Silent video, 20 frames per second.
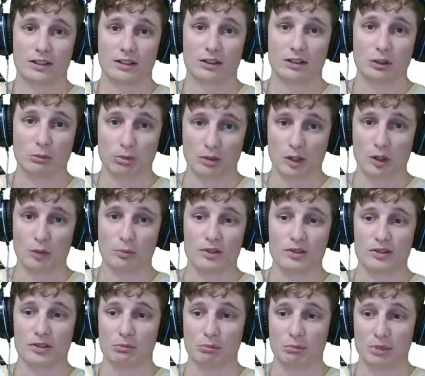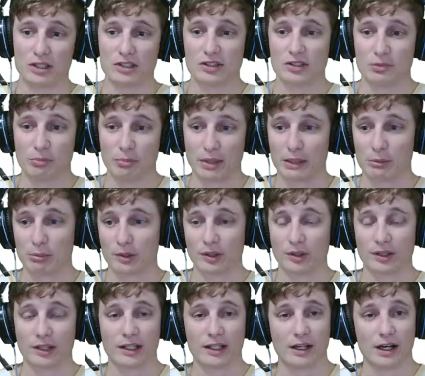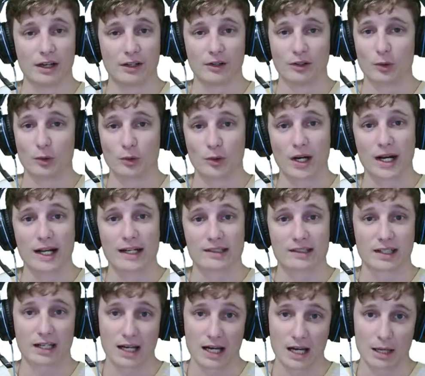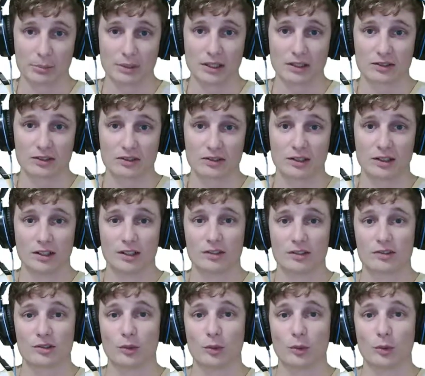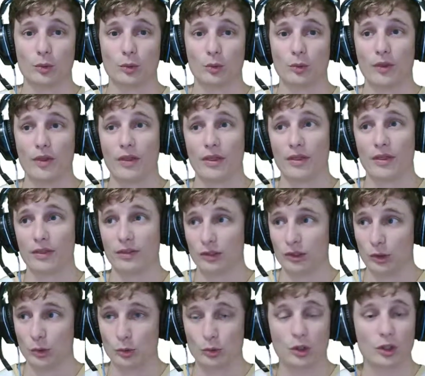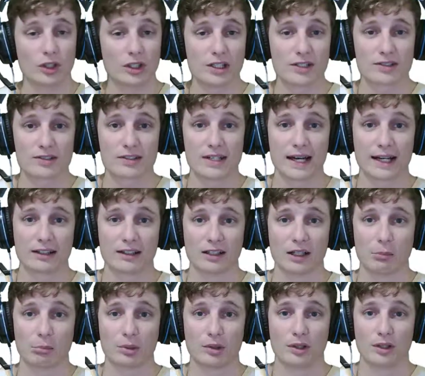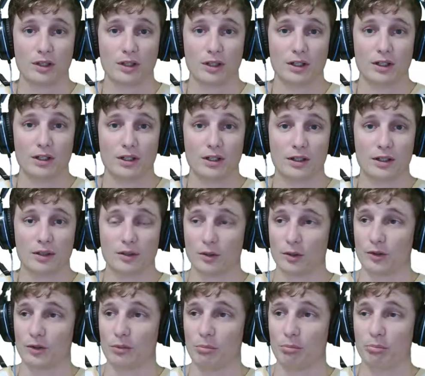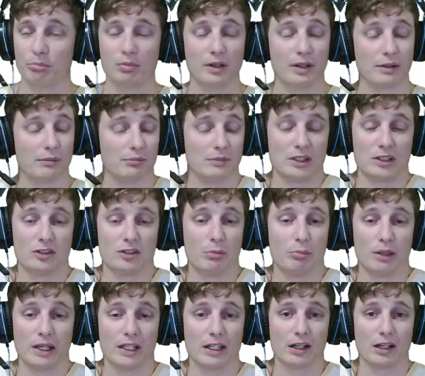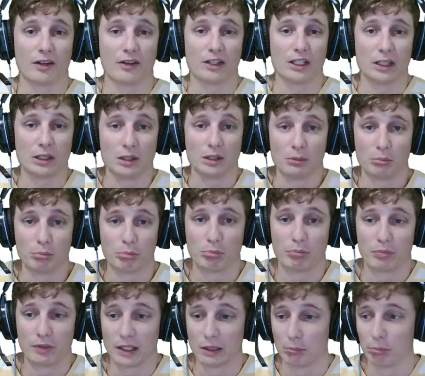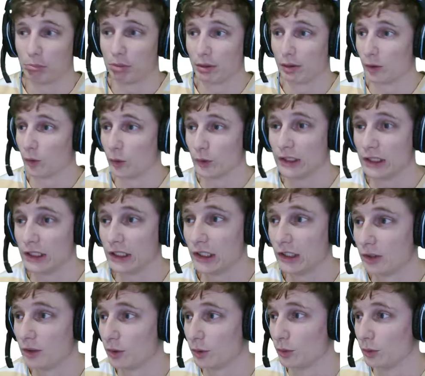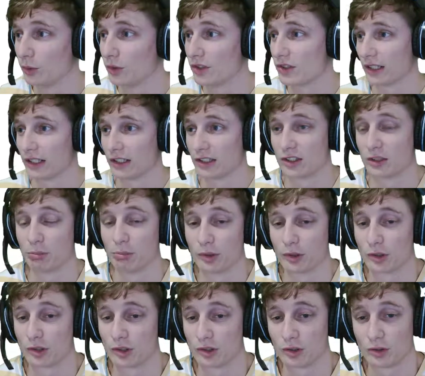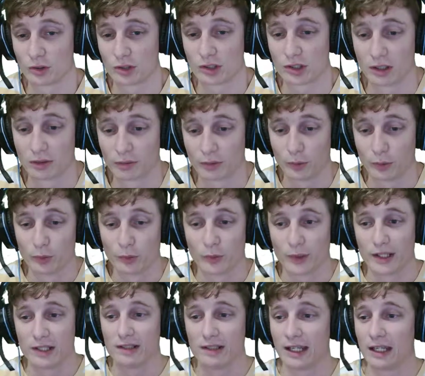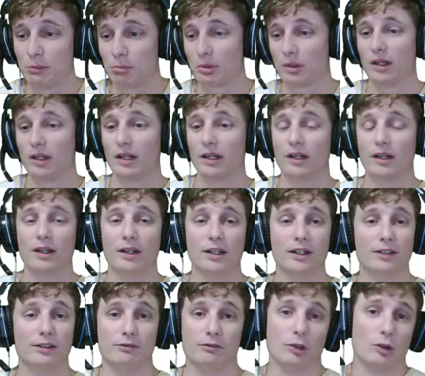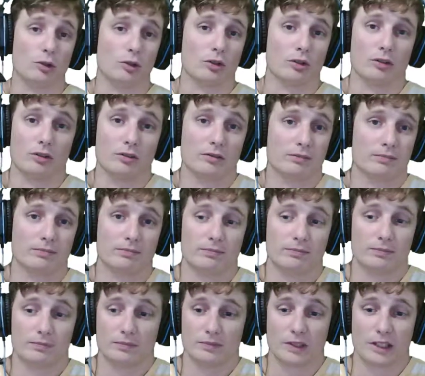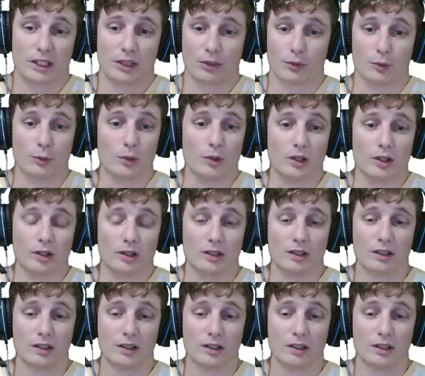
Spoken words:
diplomas and pieces of paper and not notarized copies. So you could get snagged up, or depending on the employee who decides to push your stuff through the red tape, you could through it all.